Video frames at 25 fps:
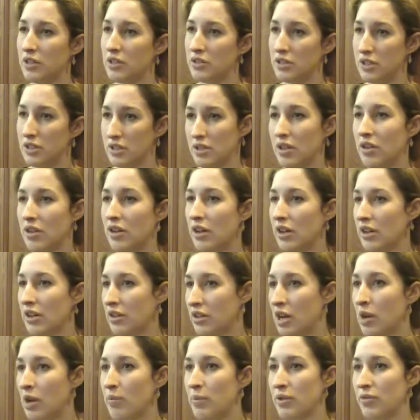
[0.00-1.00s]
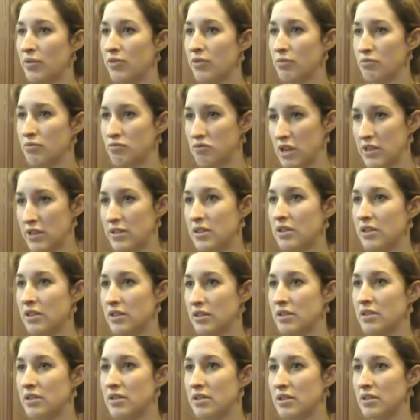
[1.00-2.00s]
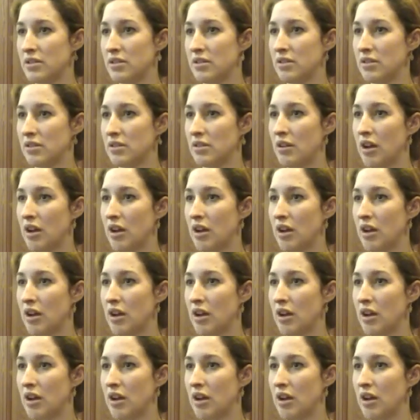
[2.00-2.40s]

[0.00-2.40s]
desire coming from residents